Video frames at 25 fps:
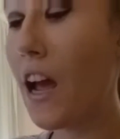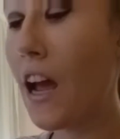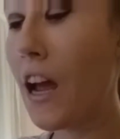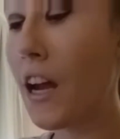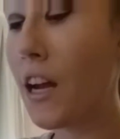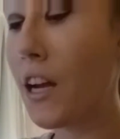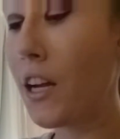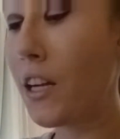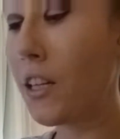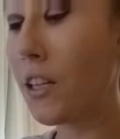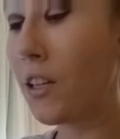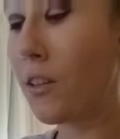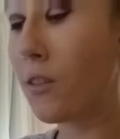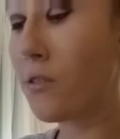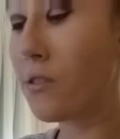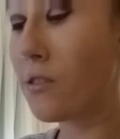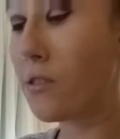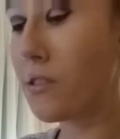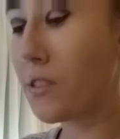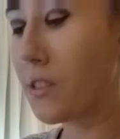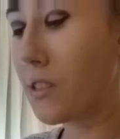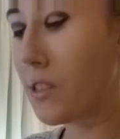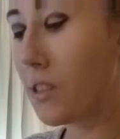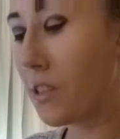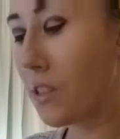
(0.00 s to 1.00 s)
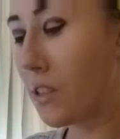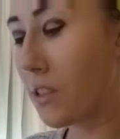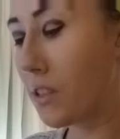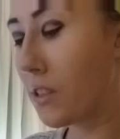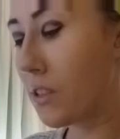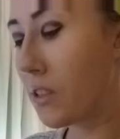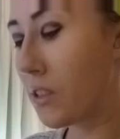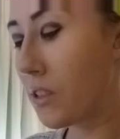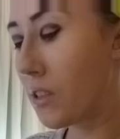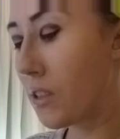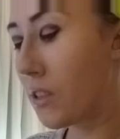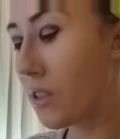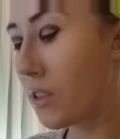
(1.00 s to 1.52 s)
I use
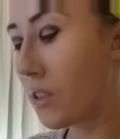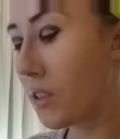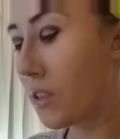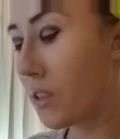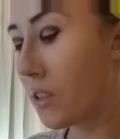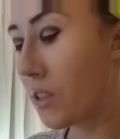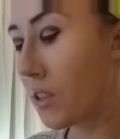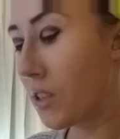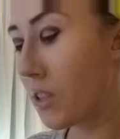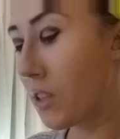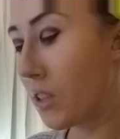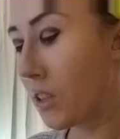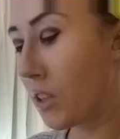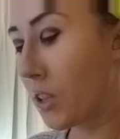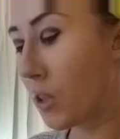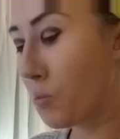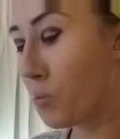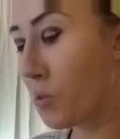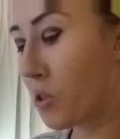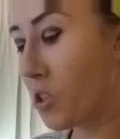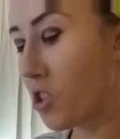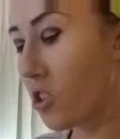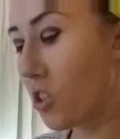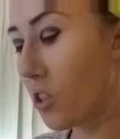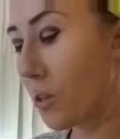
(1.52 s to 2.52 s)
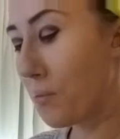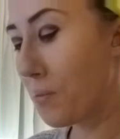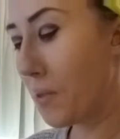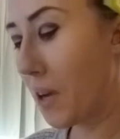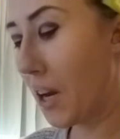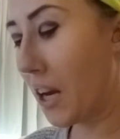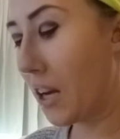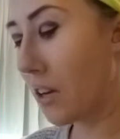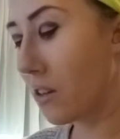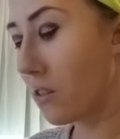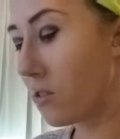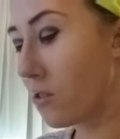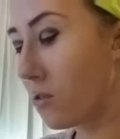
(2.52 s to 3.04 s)
the Push Up
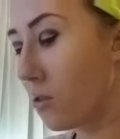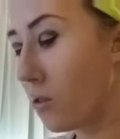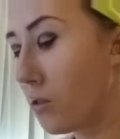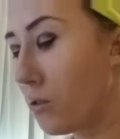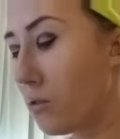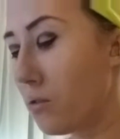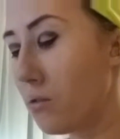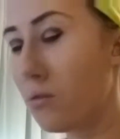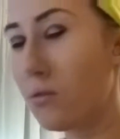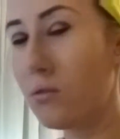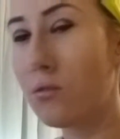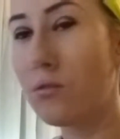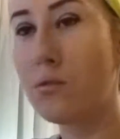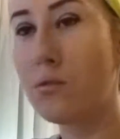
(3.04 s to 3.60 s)
Angle.